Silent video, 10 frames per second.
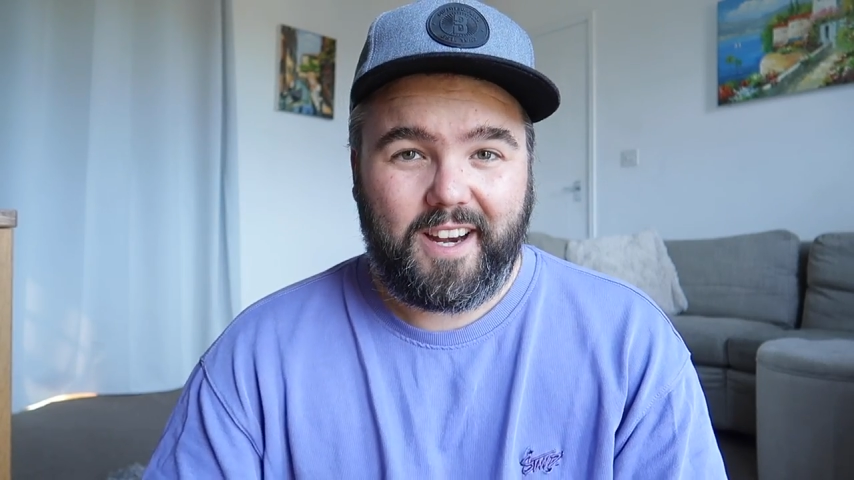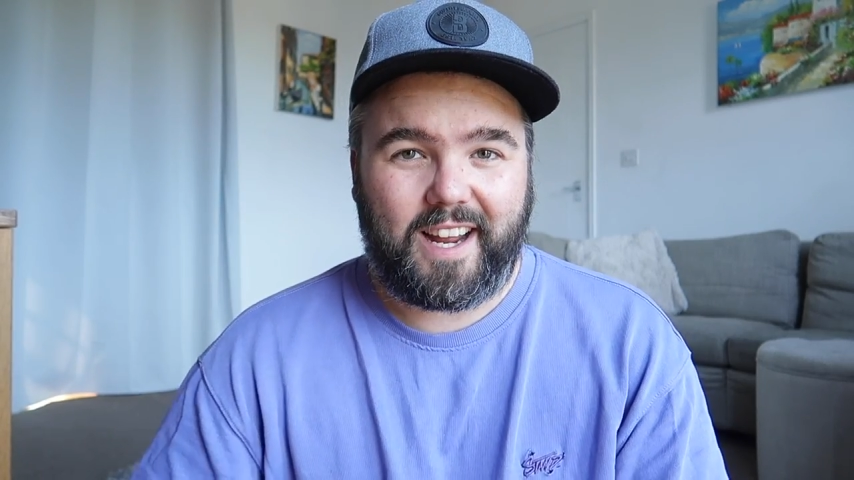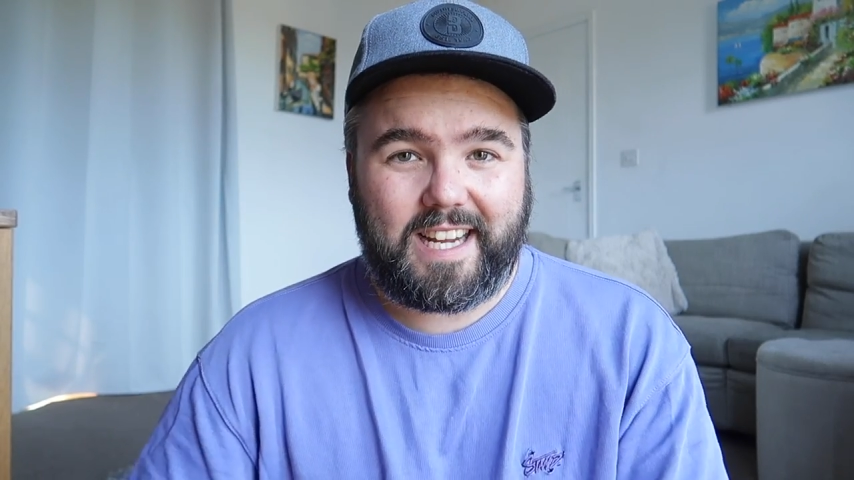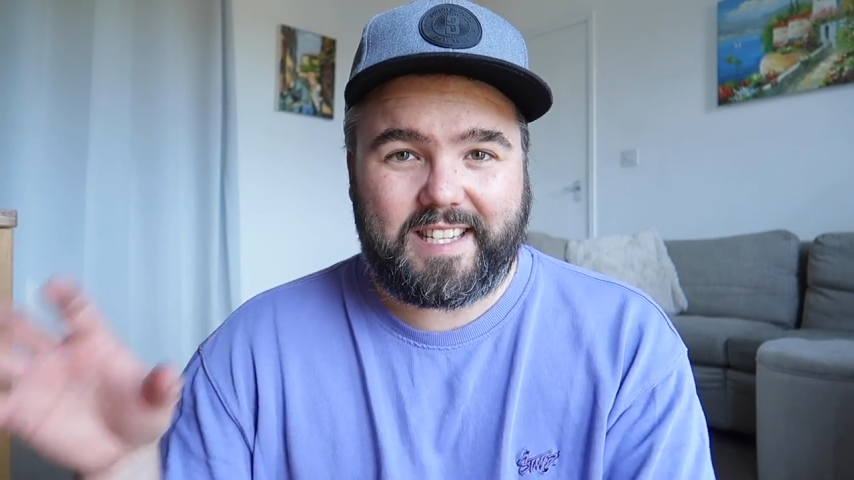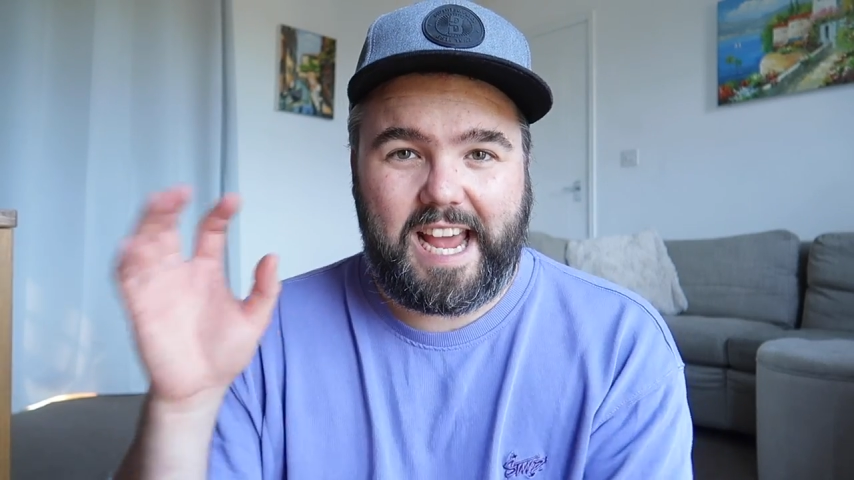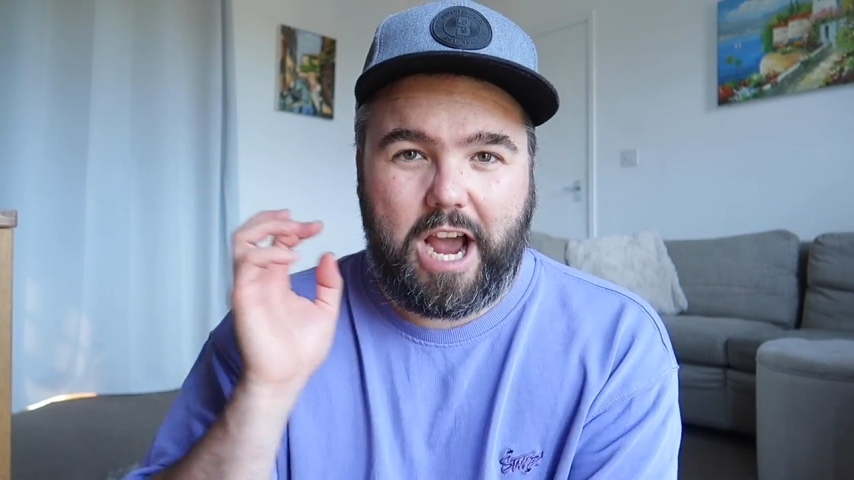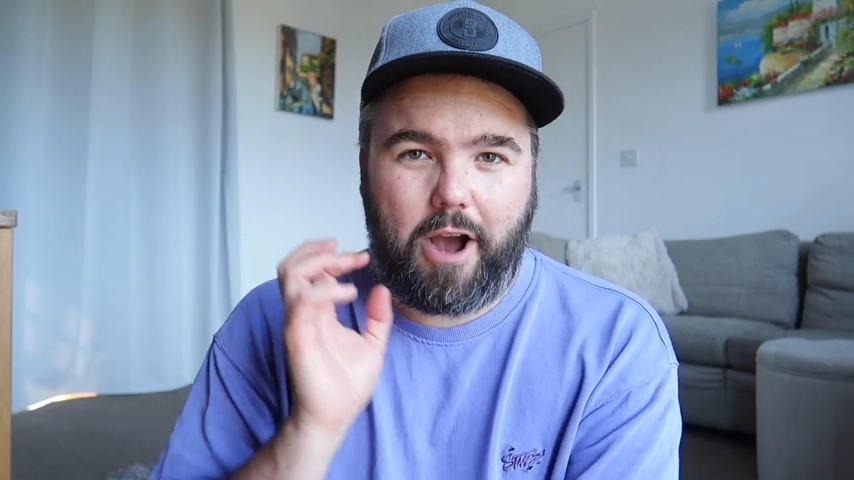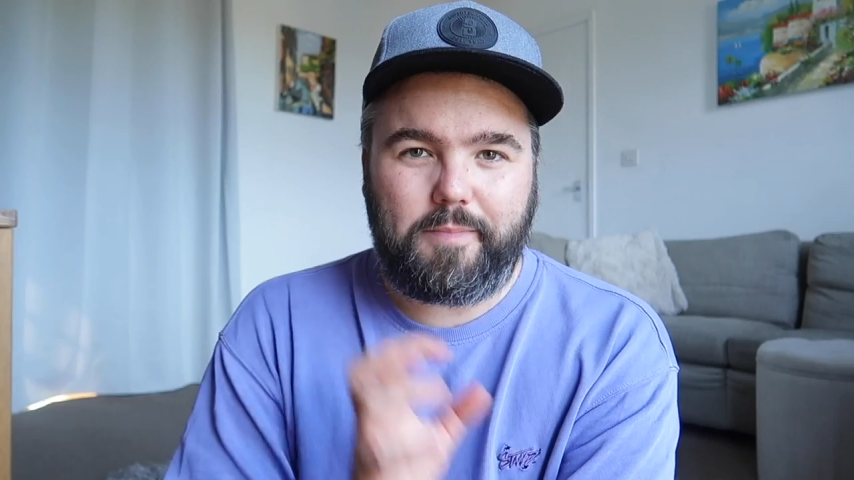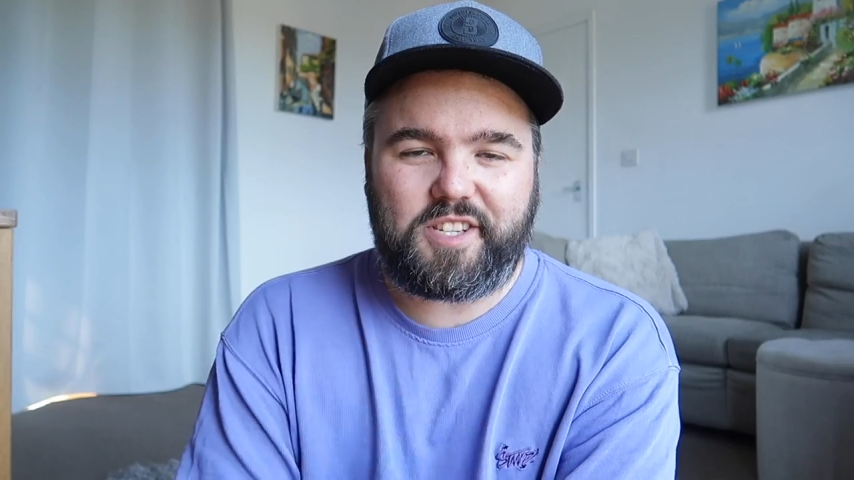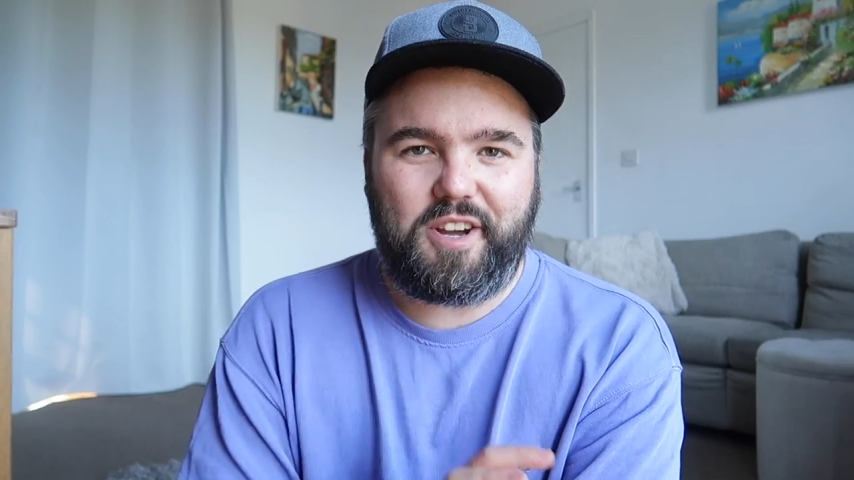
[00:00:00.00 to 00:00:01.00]
Like I say,
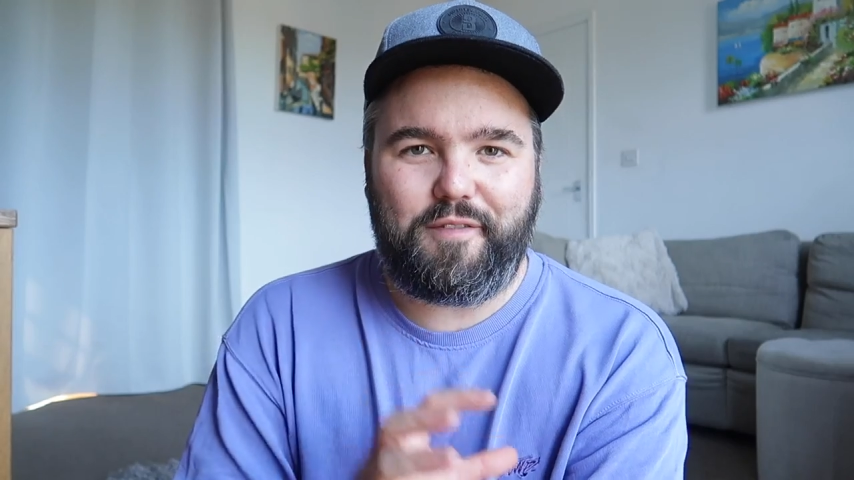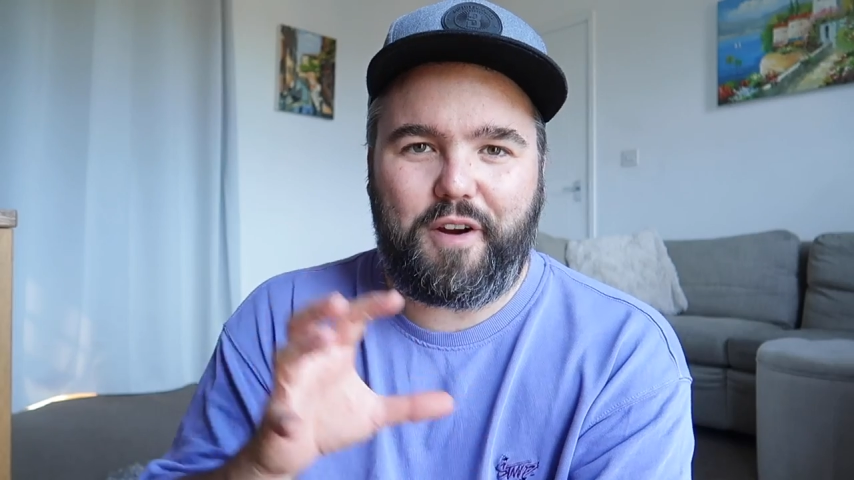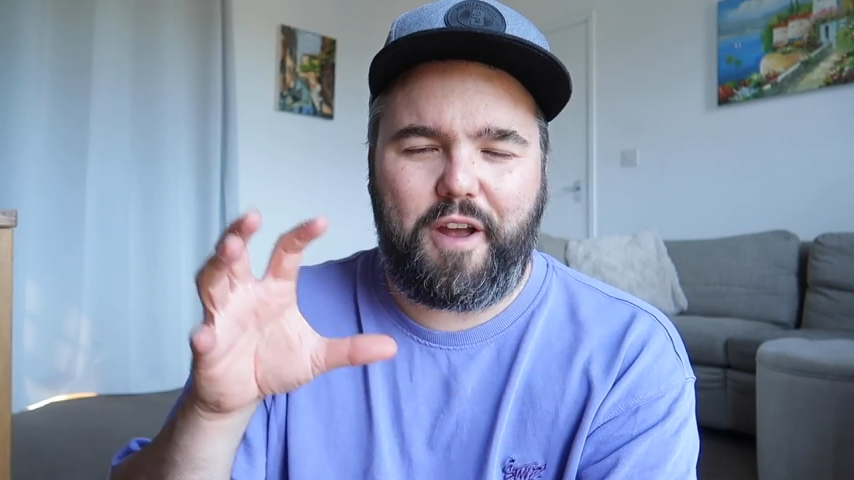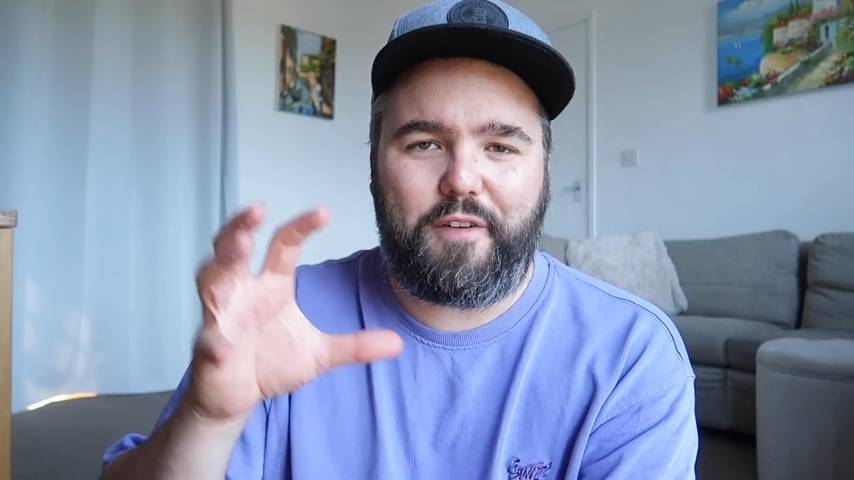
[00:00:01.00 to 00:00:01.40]
I'm still very,